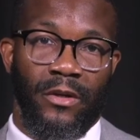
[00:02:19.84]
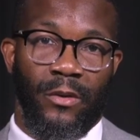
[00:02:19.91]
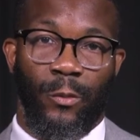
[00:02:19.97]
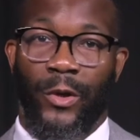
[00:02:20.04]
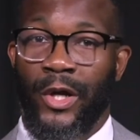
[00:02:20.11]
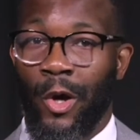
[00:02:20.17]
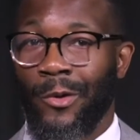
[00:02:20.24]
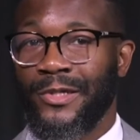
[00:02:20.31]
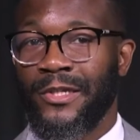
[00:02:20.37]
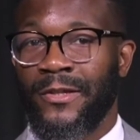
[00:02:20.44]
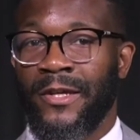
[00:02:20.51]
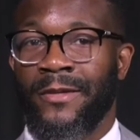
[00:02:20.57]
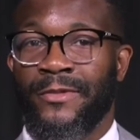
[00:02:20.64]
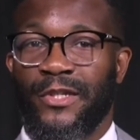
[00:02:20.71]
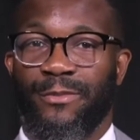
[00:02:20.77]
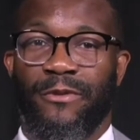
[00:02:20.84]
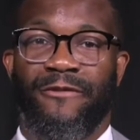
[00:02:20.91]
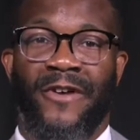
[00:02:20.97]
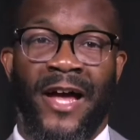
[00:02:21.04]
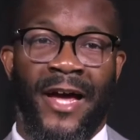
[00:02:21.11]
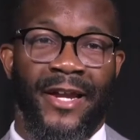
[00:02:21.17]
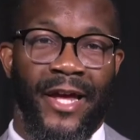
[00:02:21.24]
We owe it to them to
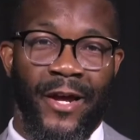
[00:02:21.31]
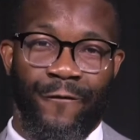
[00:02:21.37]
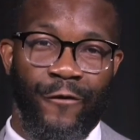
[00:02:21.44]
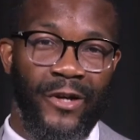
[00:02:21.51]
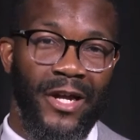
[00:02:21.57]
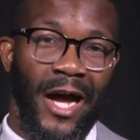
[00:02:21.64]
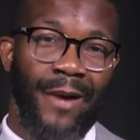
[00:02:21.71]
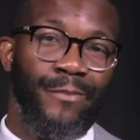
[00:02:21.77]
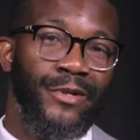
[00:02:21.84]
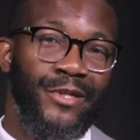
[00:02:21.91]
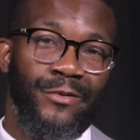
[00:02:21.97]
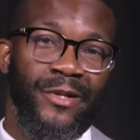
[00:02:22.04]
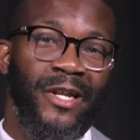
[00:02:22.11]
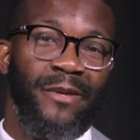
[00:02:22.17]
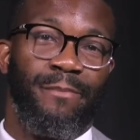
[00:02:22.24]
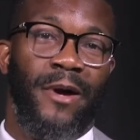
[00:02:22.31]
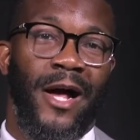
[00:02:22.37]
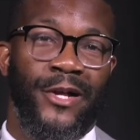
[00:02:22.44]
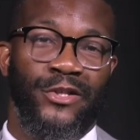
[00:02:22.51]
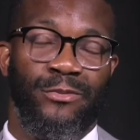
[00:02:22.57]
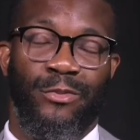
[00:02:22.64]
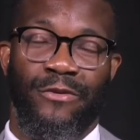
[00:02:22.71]
provide every opportunity
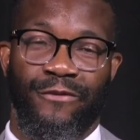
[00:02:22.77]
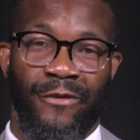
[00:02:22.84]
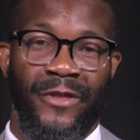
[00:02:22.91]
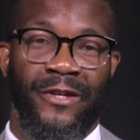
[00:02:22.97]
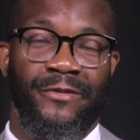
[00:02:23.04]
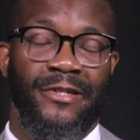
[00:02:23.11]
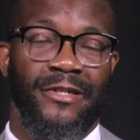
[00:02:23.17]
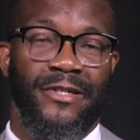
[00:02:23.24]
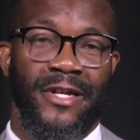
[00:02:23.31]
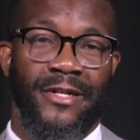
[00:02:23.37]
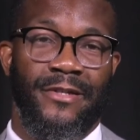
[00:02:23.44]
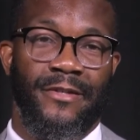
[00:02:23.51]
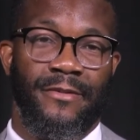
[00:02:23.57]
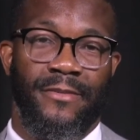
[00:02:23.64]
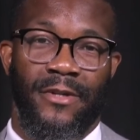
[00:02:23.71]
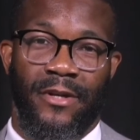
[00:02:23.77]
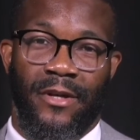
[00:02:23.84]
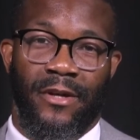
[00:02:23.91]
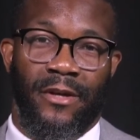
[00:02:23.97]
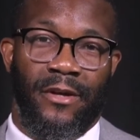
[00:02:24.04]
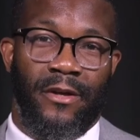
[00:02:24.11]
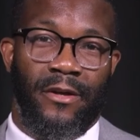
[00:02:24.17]
possible for their success.
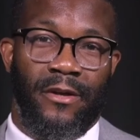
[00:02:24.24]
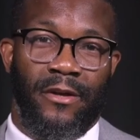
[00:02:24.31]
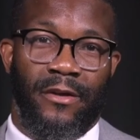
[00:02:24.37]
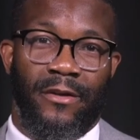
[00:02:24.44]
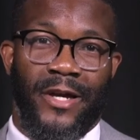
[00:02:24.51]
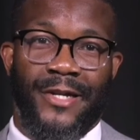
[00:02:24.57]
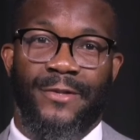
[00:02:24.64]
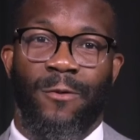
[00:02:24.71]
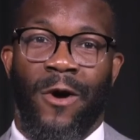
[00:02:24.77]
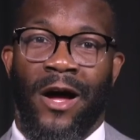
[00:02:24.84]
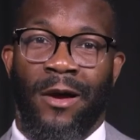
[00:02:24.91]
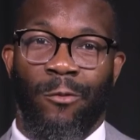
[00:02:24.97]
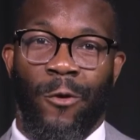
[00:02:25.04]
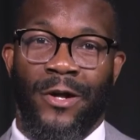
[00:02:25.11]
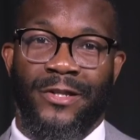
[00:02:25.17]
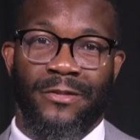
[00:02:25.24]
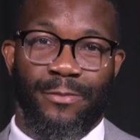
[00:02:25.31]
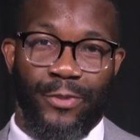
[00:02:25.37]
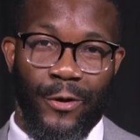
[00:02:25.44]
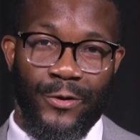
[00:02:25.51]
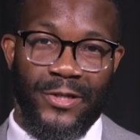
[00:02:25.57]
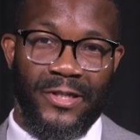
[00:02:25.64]
That's why I want to
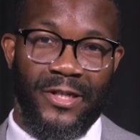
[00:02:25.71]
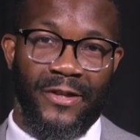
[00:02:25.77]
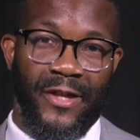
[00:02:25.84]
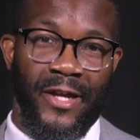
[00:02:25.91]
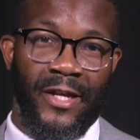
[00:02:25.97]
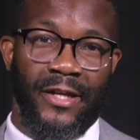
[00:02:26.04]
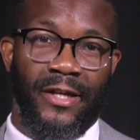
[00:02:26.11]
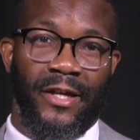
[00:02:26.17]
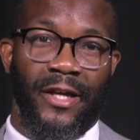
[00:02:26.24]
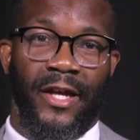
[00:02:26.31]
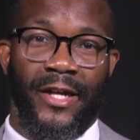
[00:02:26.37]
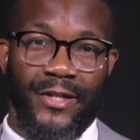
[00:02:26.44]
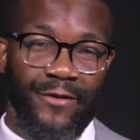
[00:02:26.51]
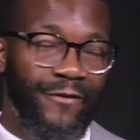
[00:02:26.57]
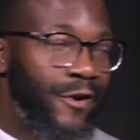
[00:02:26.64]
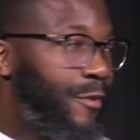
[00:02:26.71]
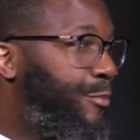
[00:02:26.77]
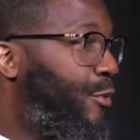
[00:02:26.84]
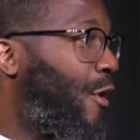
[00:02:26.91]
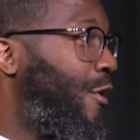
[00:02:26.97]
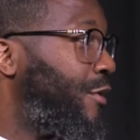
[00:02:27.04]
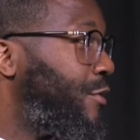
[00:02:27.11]
personally thank each of our
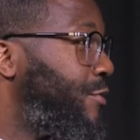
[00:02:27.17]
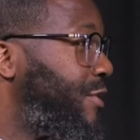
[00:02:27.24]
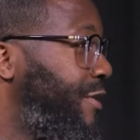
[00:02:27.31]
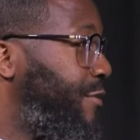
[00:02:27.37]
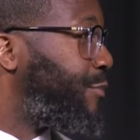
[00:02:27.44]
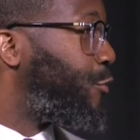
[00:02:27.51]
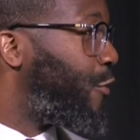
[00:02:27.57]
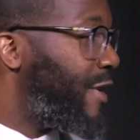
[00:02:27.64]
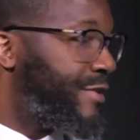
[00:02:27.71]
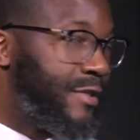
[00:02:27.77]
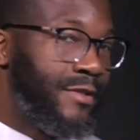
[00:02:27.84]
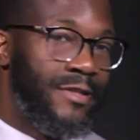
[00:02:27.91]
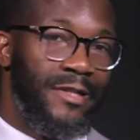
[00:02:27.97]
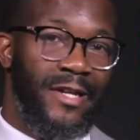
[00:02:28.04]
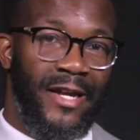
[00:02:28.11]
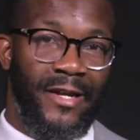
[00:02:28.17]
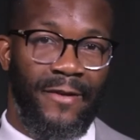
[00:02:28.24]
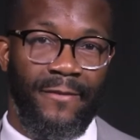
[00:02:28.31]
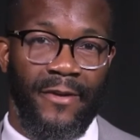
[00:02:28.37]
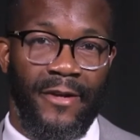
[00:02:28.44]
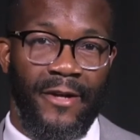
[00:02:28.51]
partners that are present today